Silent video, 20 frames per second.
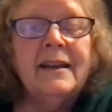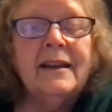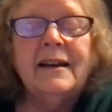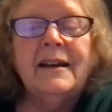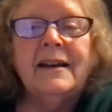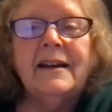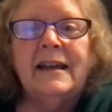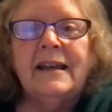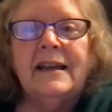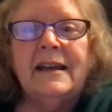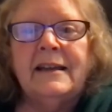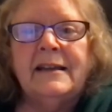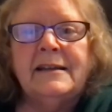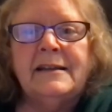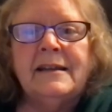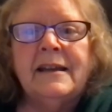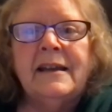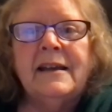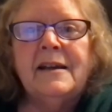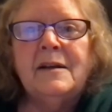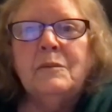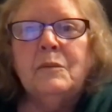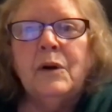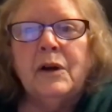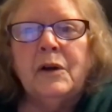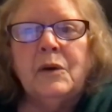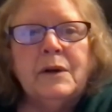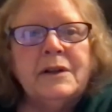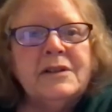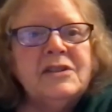and more
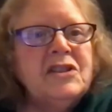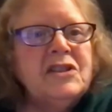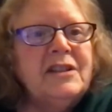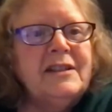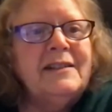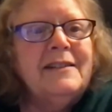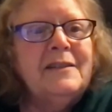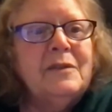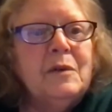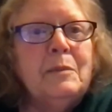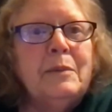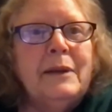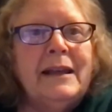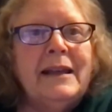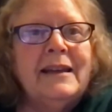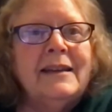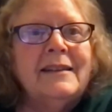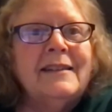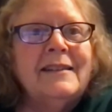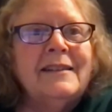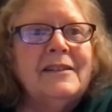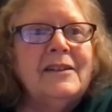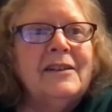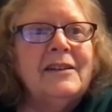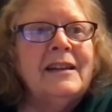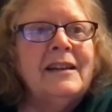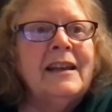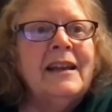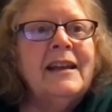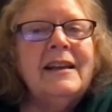questions will be
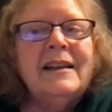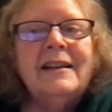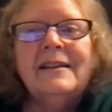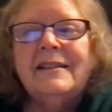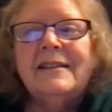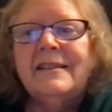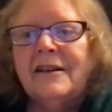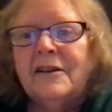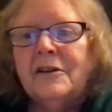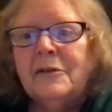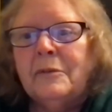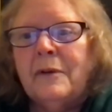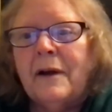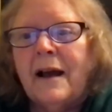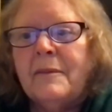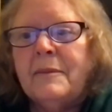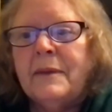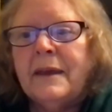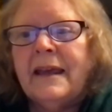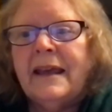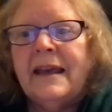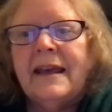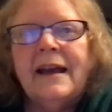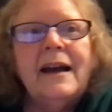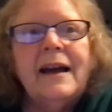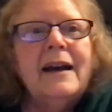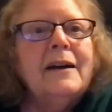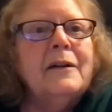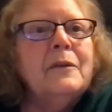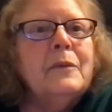answered. So Robbie,
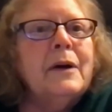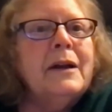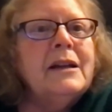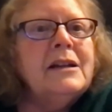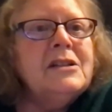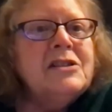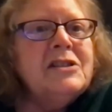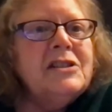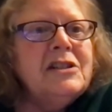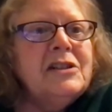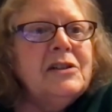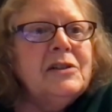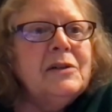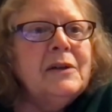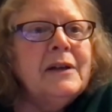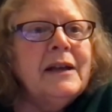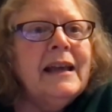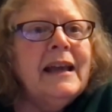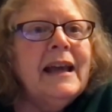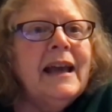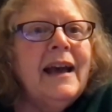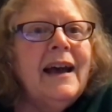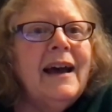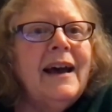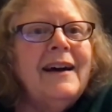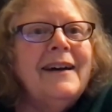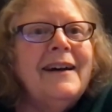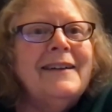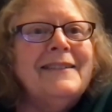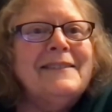why don't you
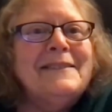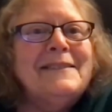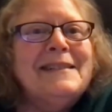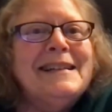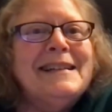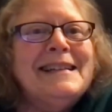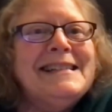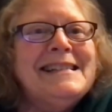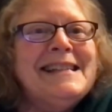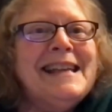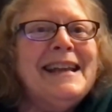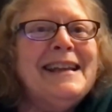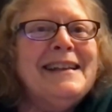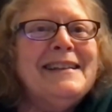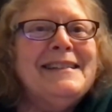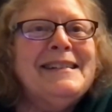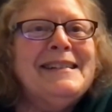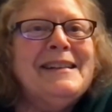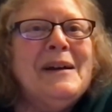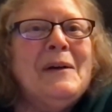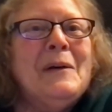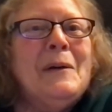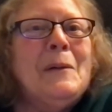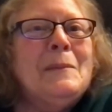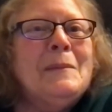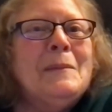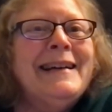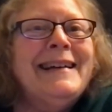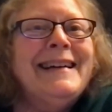take us home?